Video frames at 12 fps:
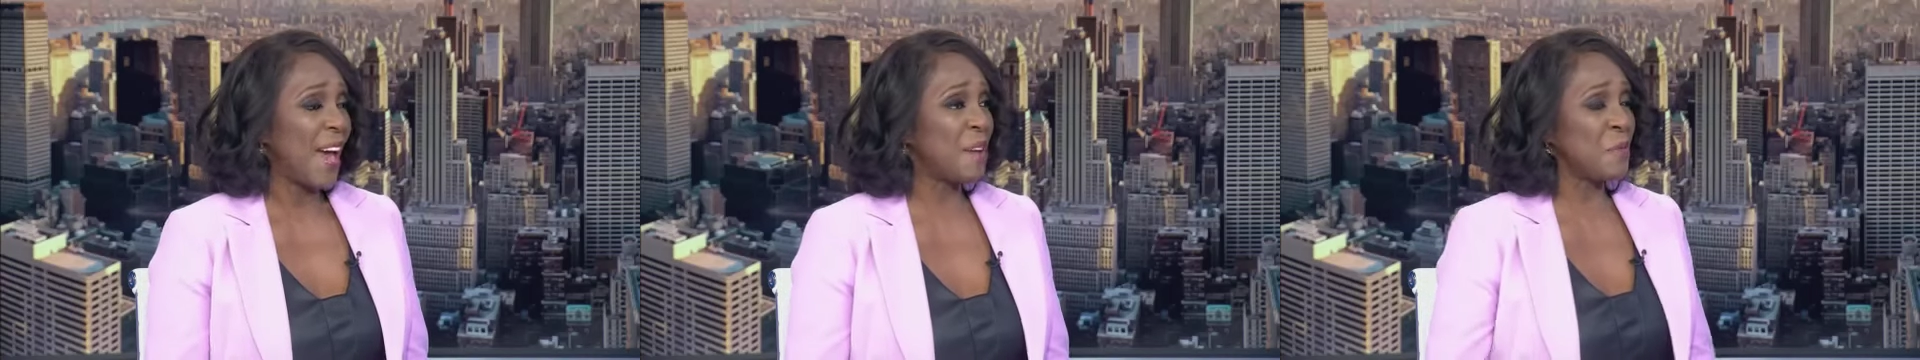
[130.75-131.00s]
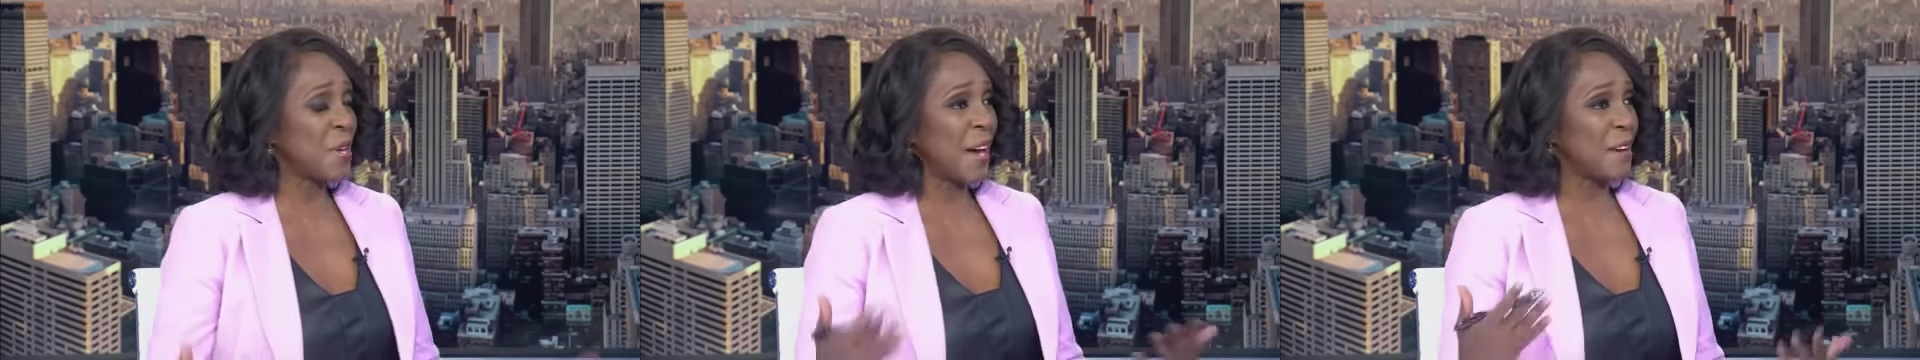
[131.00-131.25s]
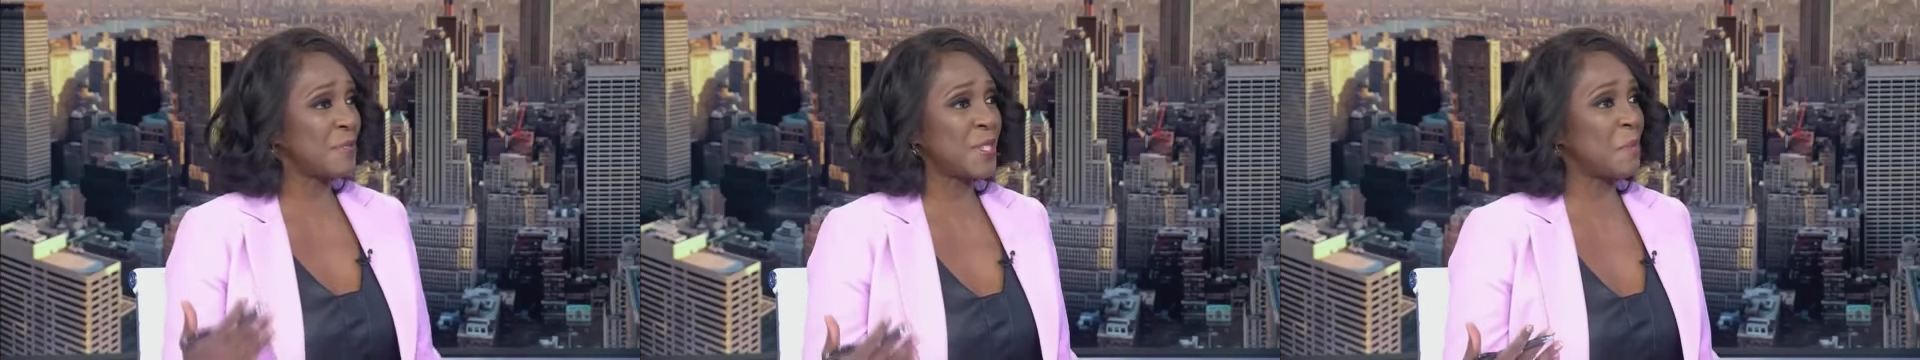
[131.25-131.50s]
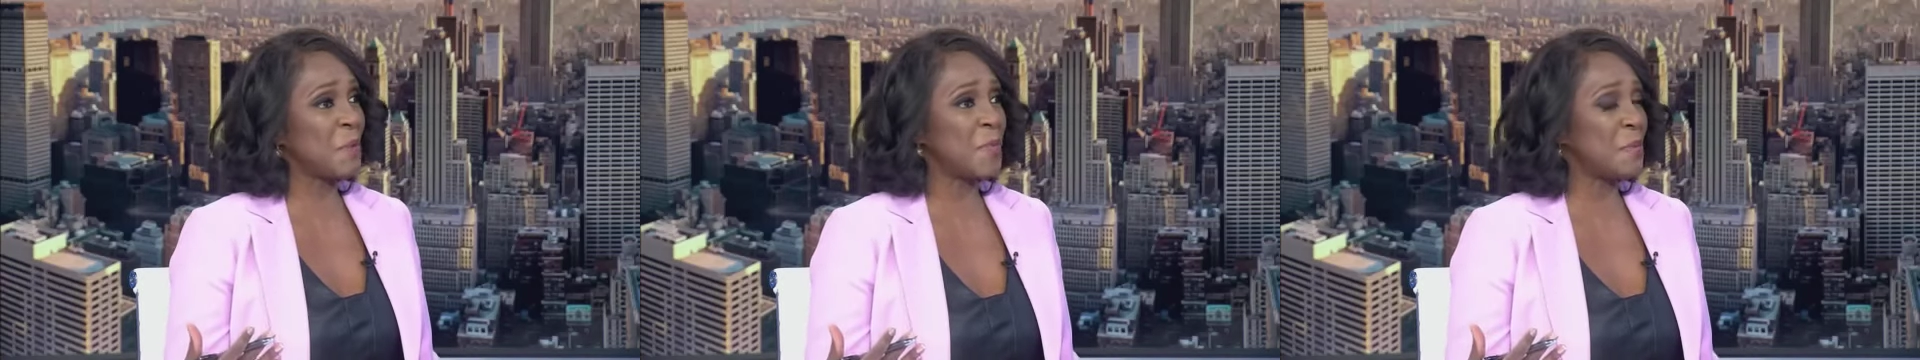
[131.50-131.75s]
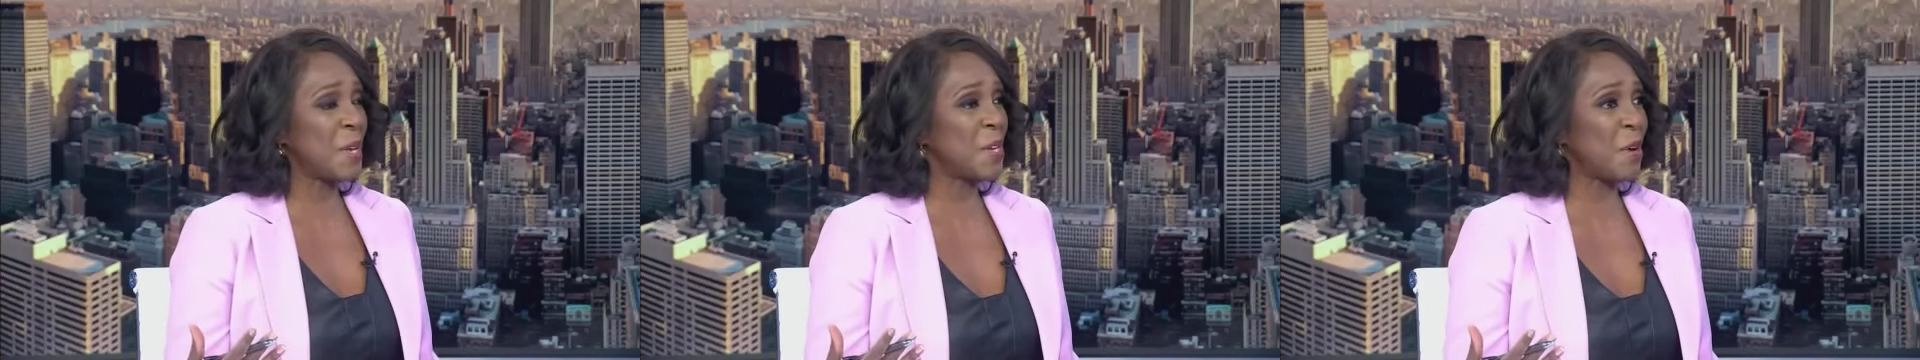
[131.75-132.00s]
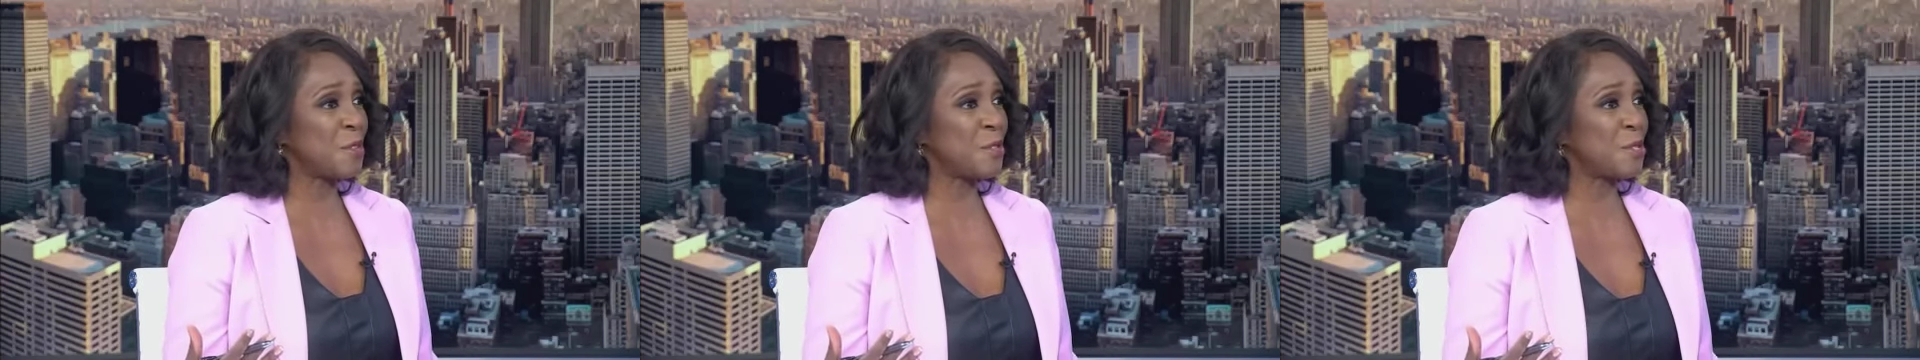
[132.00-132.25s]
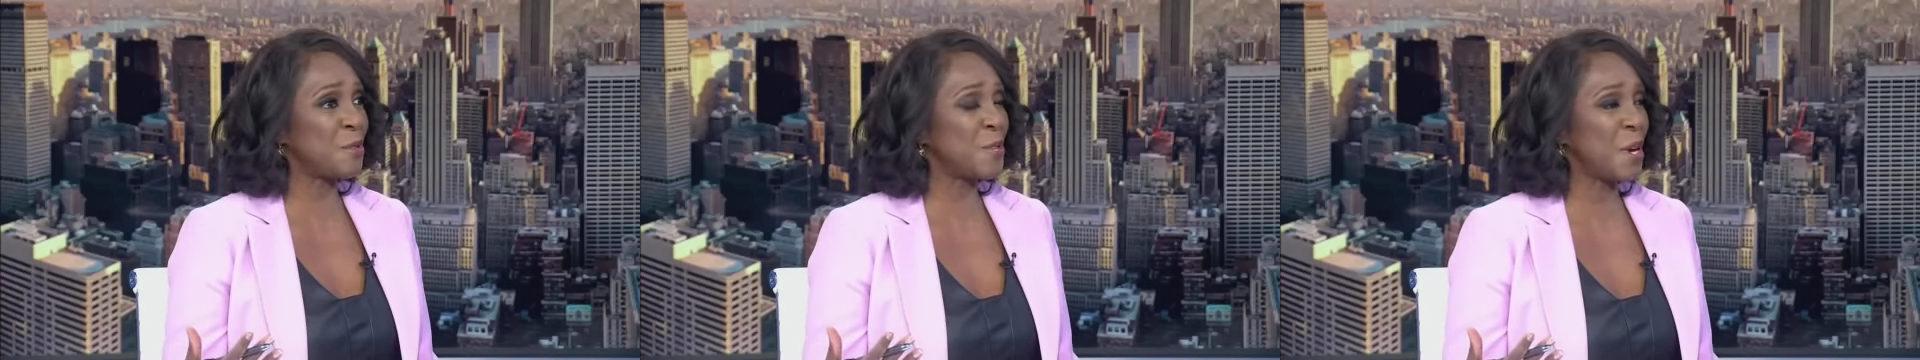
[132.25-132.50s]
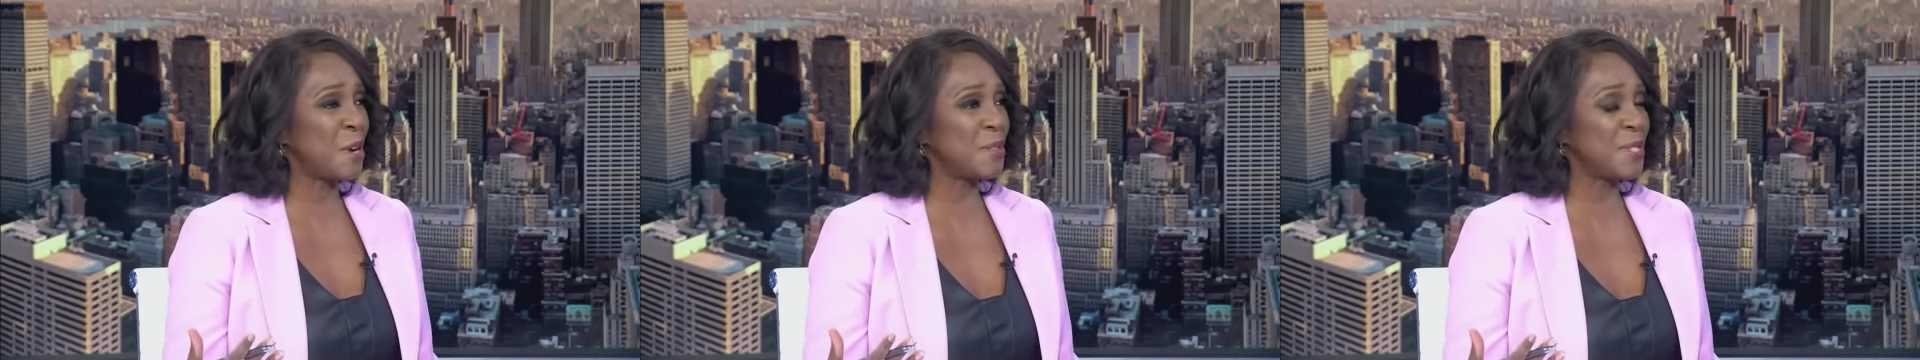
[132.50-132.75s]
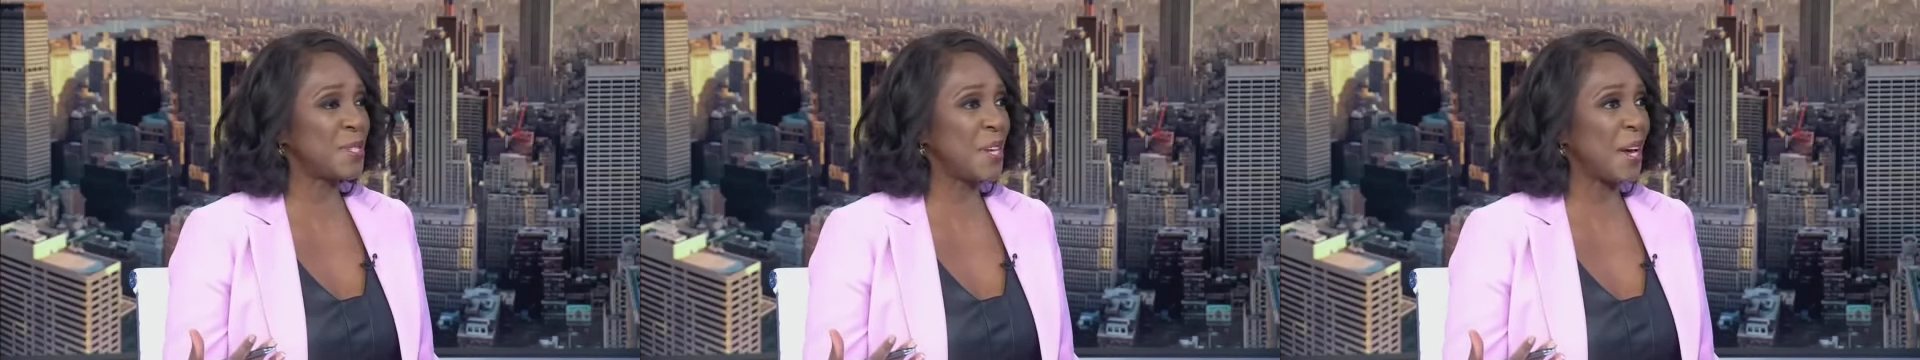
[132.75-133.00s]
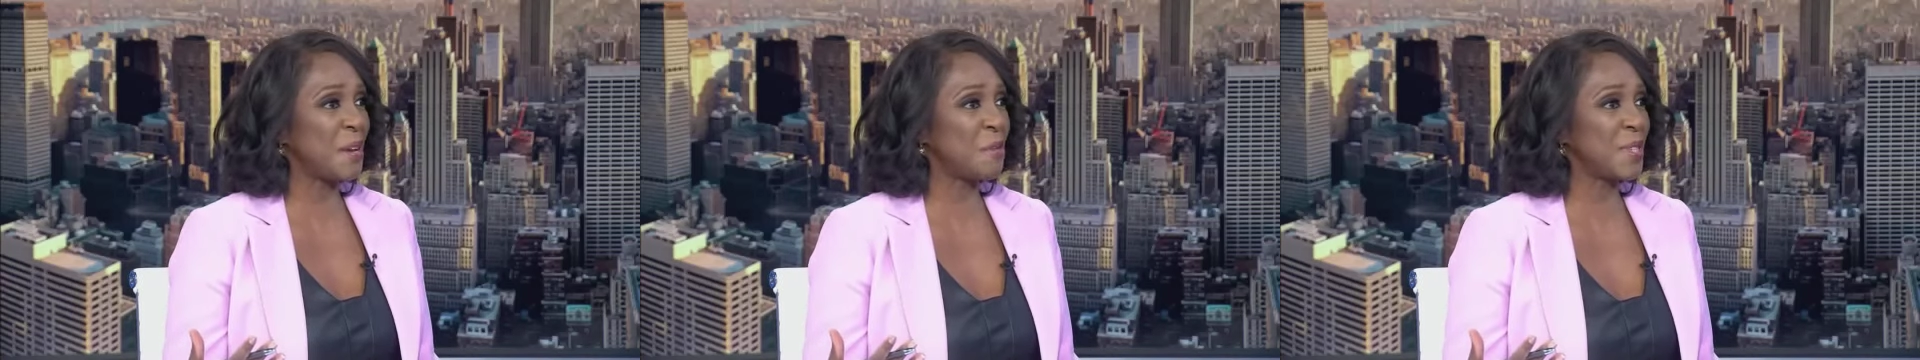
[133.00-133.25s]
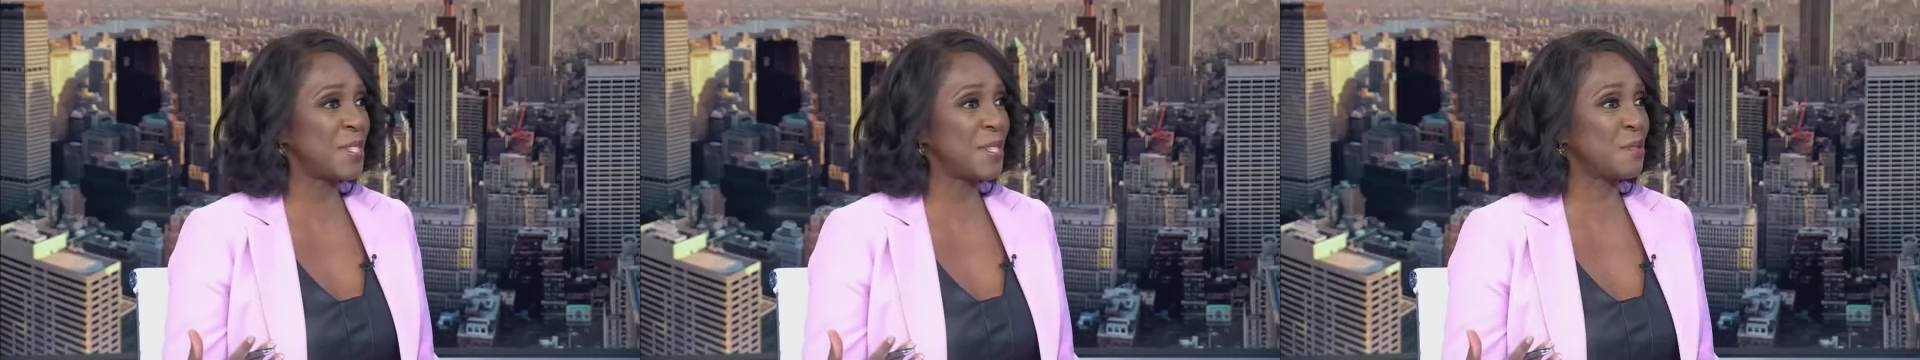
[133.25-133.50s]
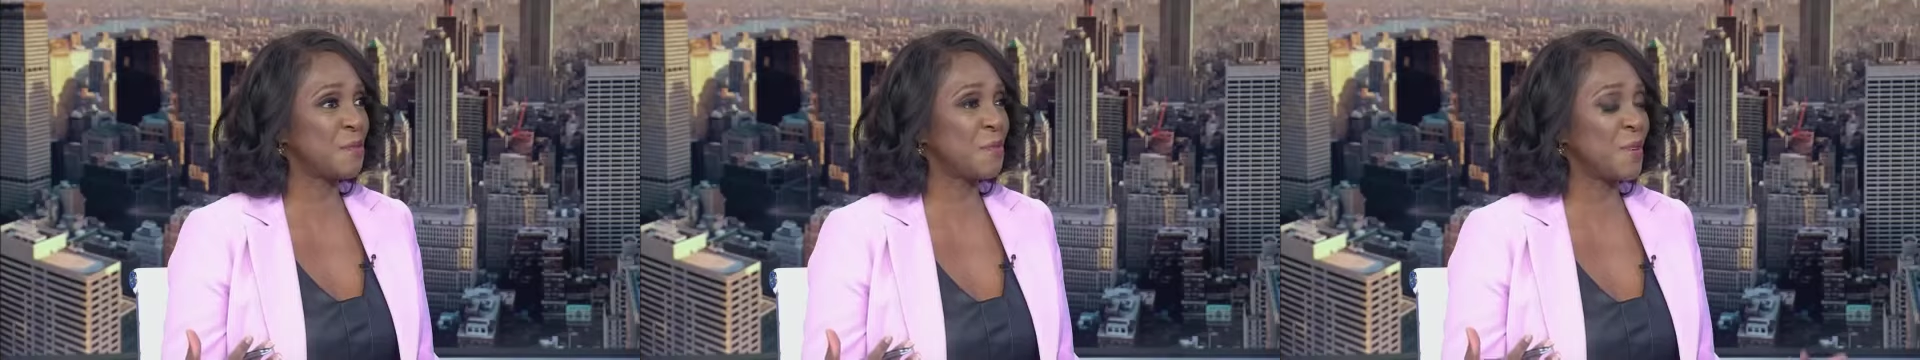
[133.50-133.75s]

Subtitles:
And we have some of them in our studio today, which is,